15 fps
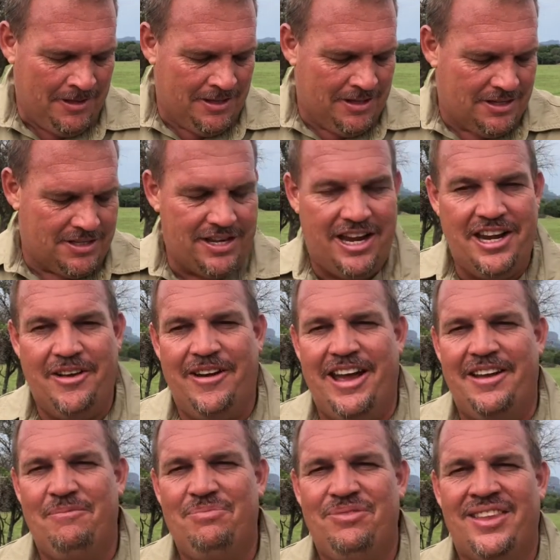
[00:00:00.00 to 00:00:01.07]
So
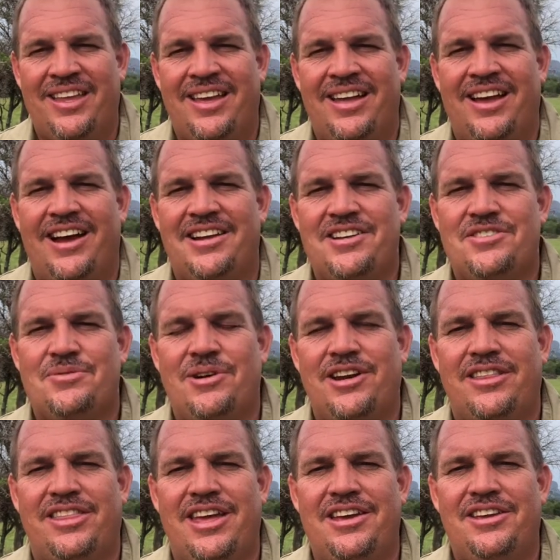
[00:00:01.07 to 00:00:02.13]
anyway, I just want
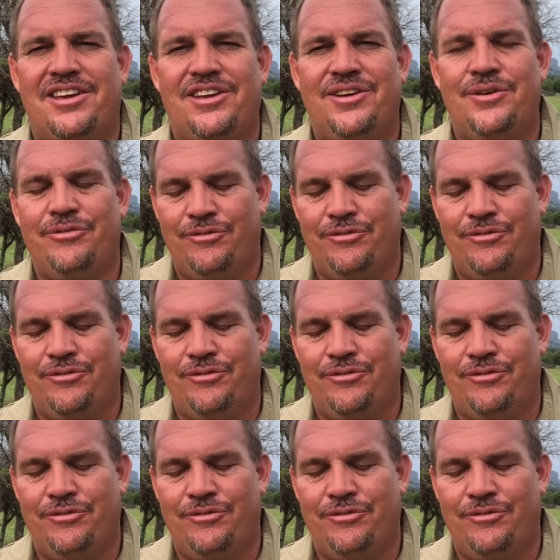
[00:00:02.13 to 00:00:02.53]
to thank you